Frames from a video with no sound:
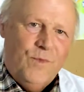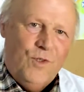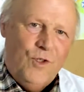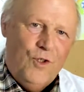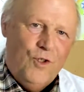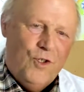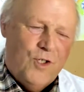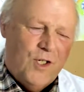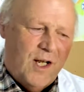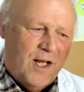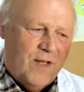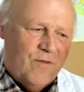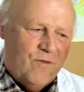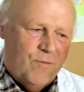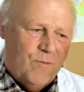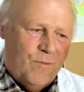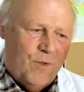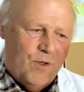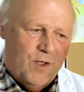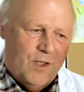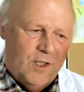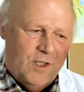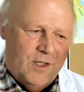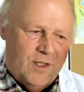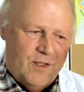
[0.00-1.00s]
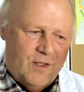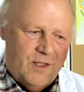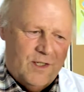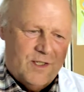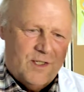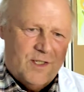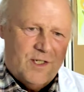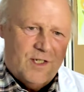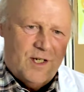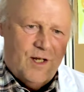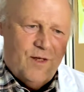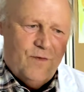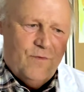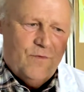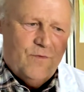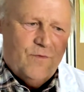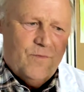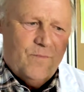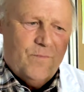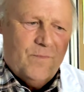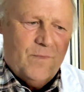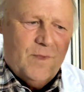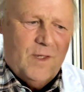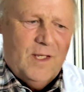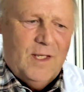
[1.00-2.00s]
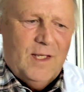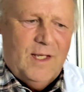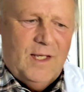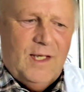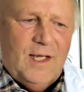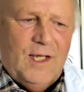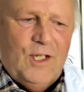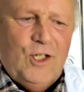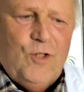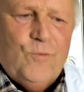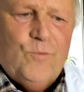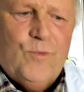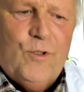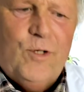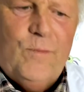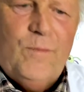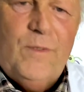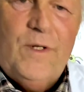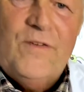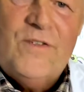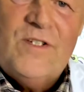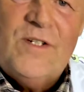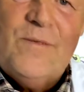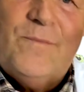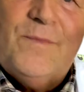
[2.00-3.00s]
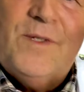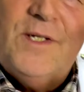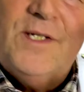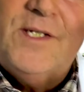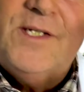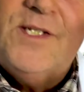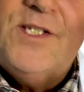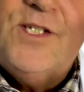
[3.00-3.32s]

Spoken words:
you should have a bottle of this stuff, and you probably have something